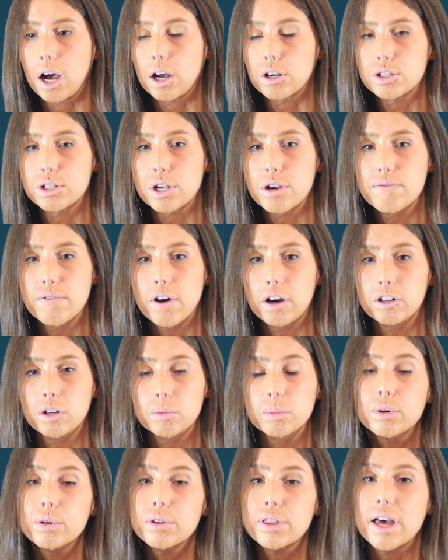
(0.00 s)
are so
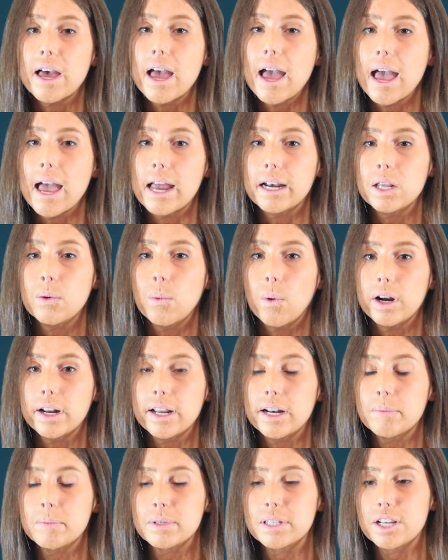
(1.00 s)
vulnerable that
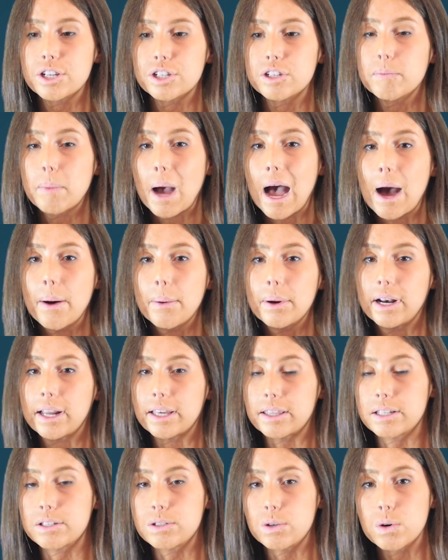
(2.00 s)
anyone in a position of power,
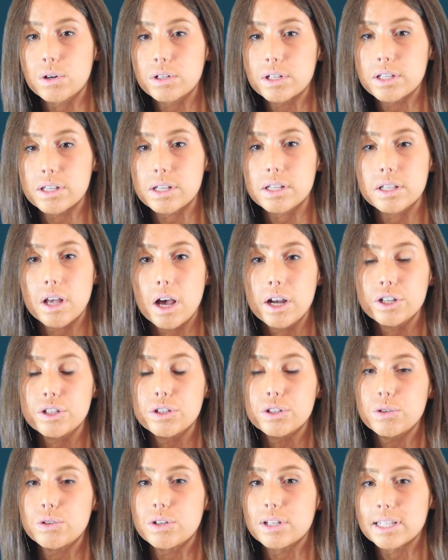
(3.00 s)
like the doctors, the
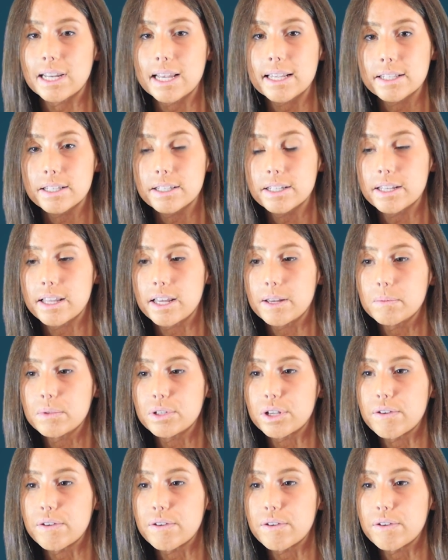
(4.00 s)
surgeons, you just listen to them.